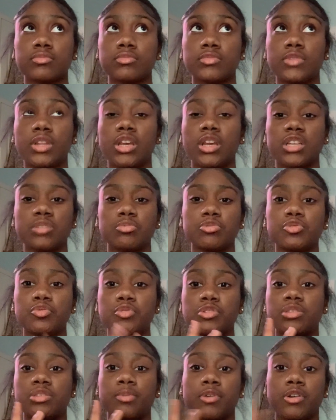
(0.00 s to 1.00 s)
yeah, because we're two
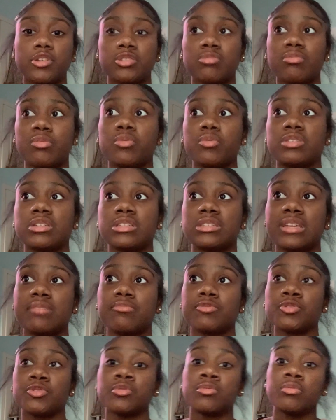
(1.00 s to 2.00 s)
years apart, so we went to the same
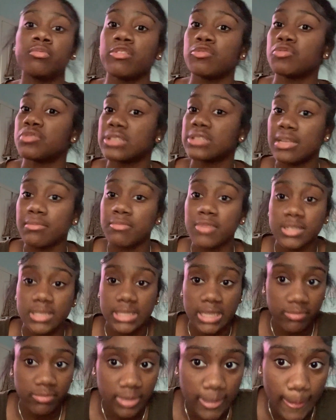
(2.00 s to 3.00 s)
school, we rode the same bus and
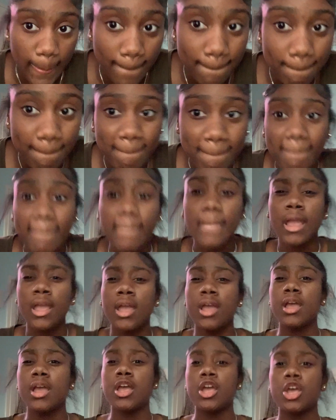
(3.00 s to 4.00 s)
everything.
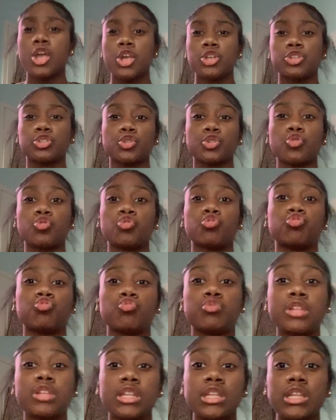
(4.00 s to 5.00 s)
So
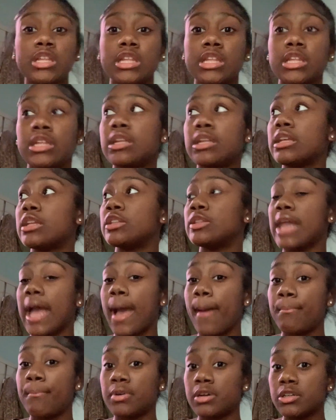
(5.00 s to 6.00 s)
we,
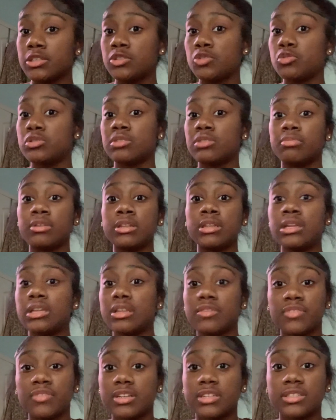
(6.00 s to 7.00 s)
that bus used to be litty
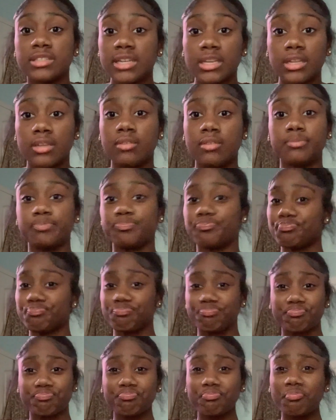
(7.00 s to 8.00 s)
for the city.
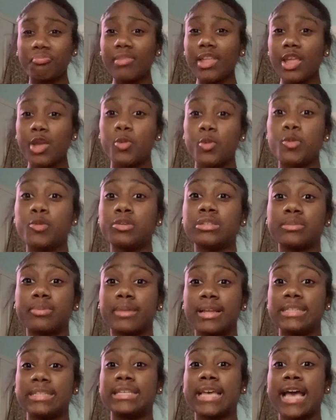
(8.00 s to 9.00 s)
We used to
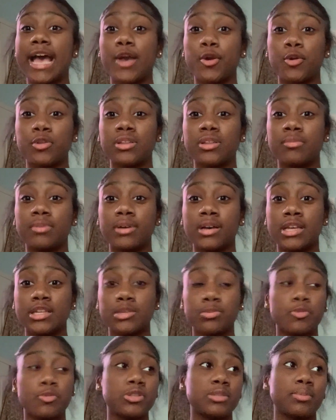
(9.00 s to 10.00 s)
play tag on the bus.
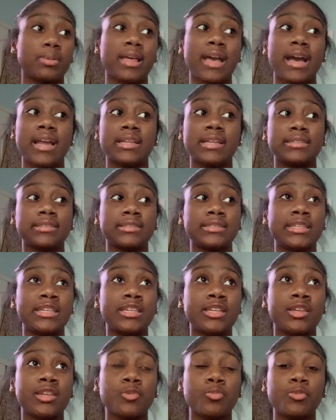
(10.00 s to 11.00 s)
We used to play hide and
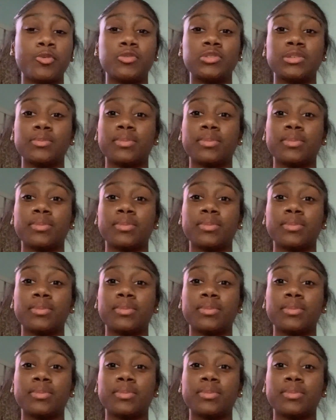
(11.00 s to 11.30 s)
seek. We used to